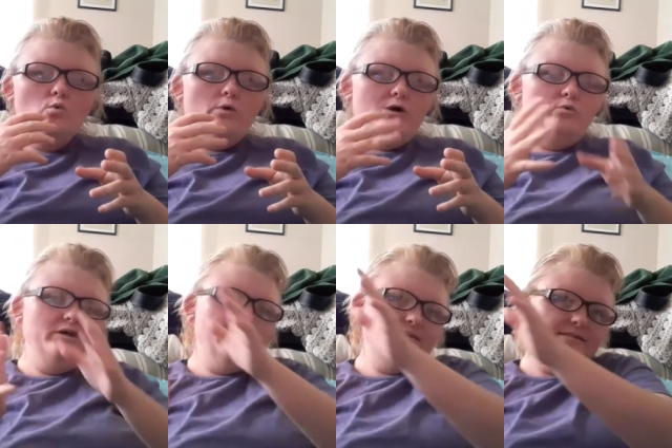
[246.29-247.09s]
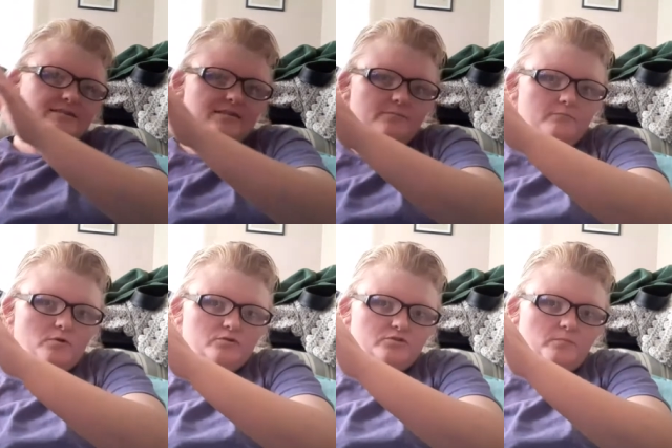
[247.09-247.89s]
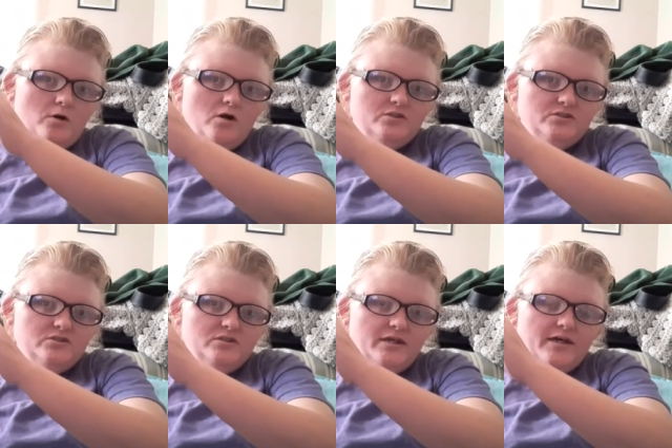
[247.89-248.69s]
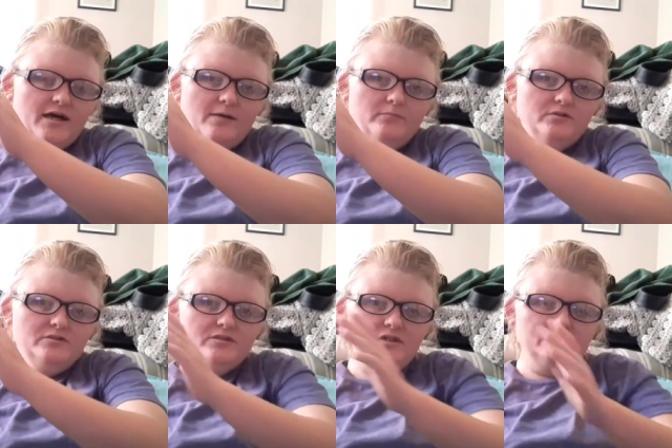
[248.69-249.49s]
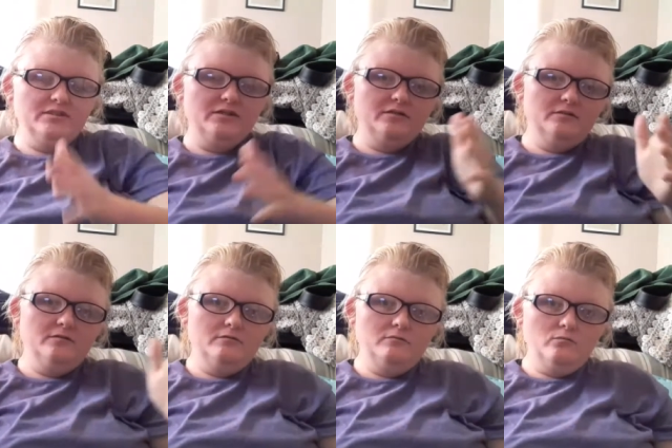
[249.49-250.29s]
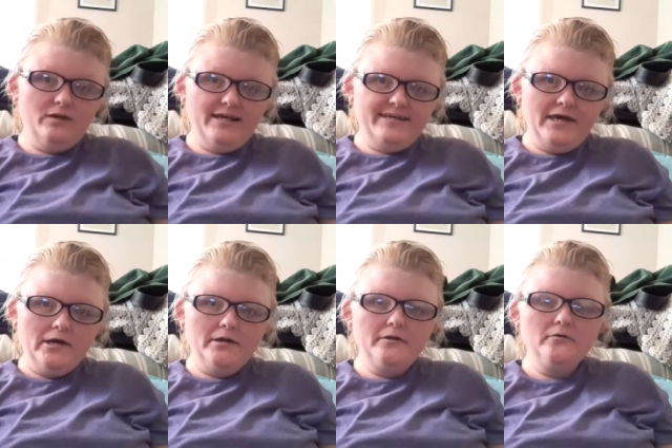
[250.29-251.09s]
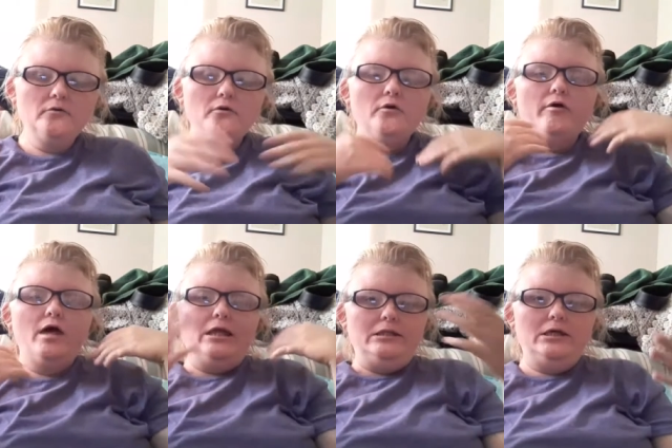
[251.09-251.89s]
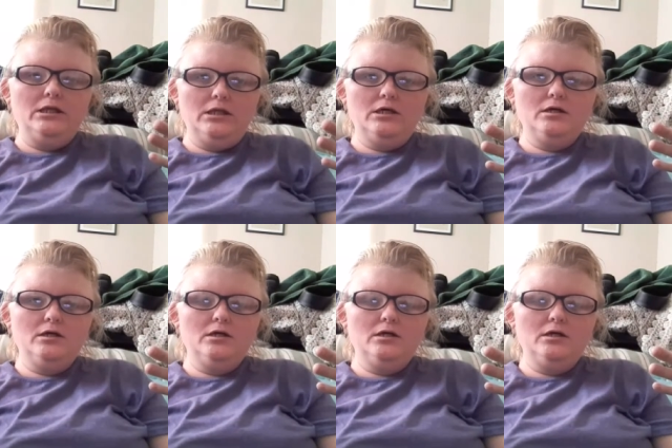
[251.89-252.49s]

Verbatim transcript: where we got to see most parts. Like, I'm going to discuss, like, what I can, and then